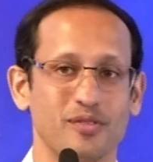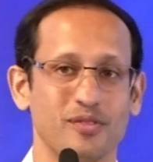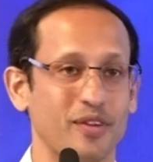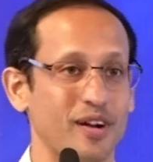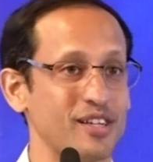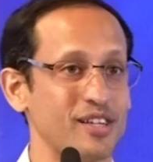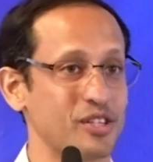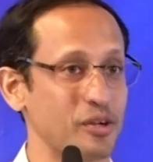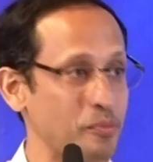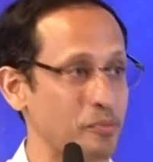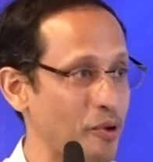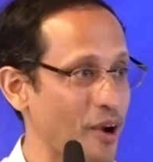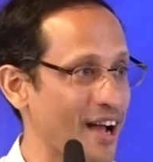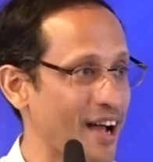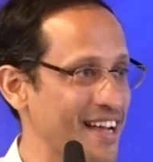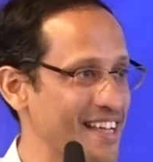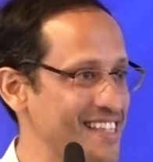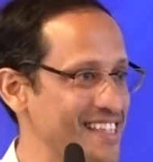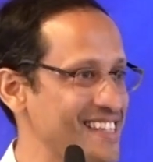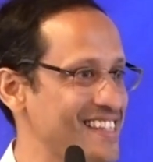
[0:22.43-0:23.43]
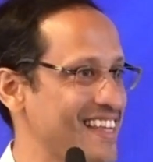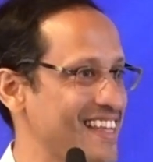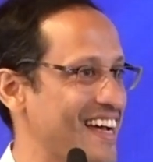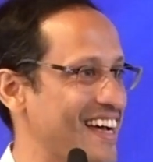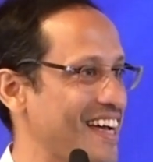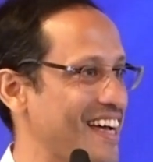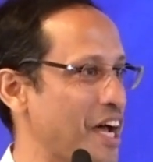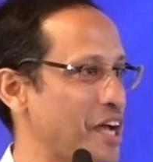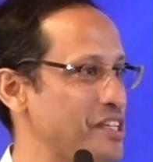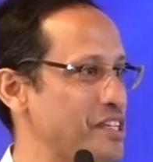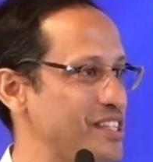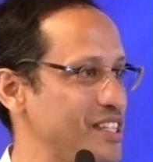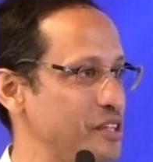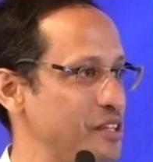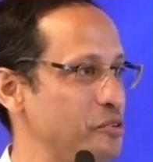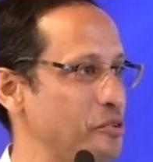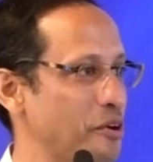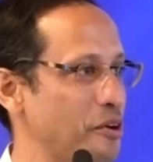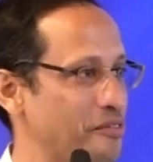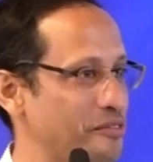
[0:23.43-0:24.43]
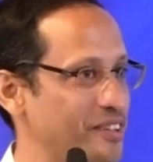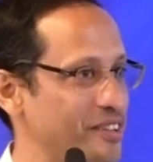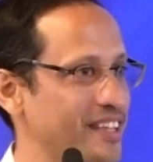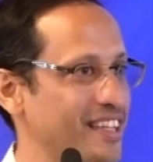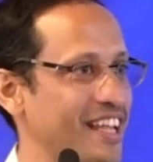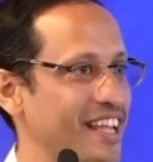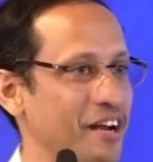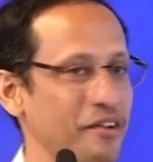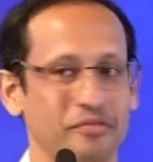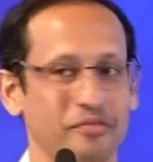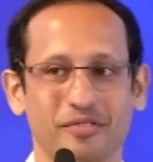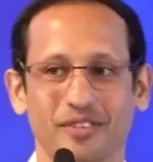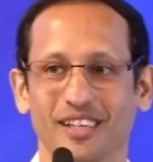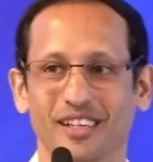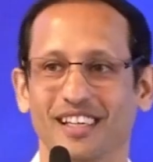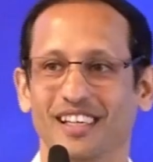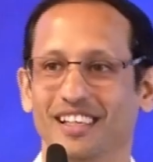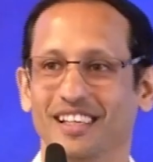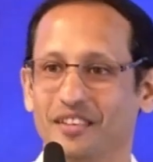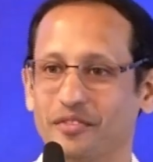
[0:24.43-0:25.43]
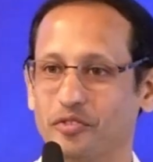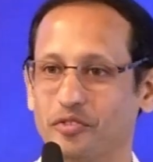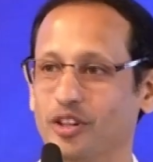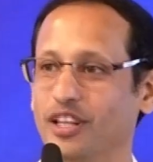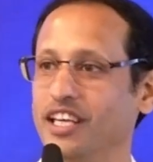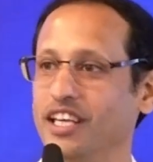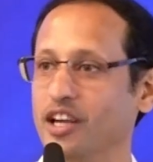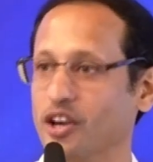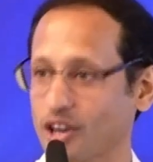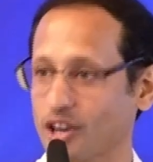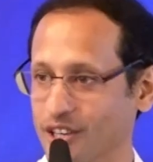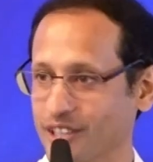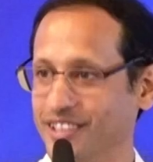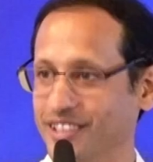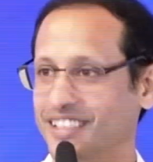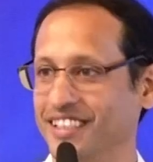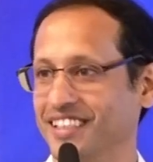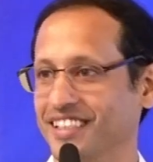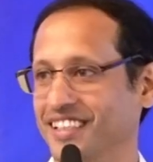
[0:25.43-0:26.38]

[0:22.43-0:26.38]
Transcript: very surprised. I still do not feel that I've fully earned